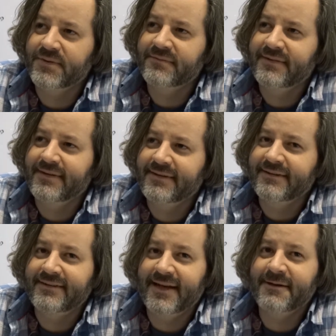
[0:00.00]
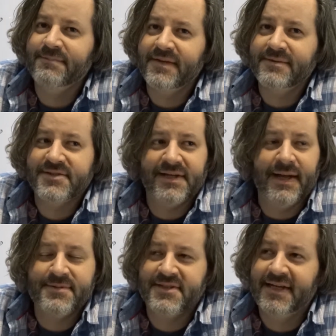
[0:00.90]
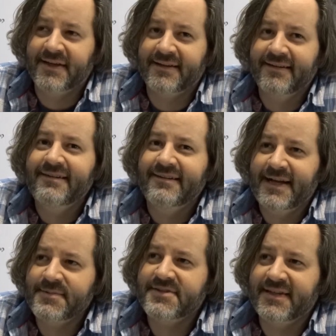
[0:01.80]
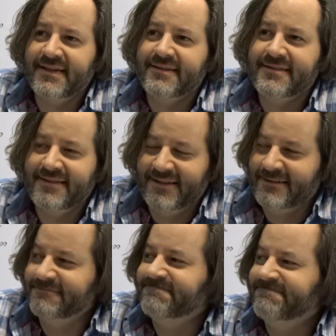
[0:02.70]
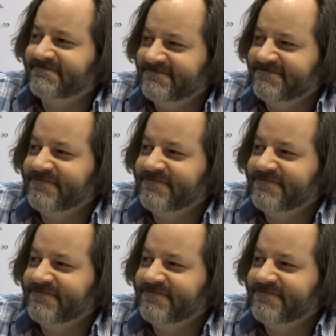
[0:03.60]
you heard it here first, folks. This is the first time we've ever broken news on Kind of Epic.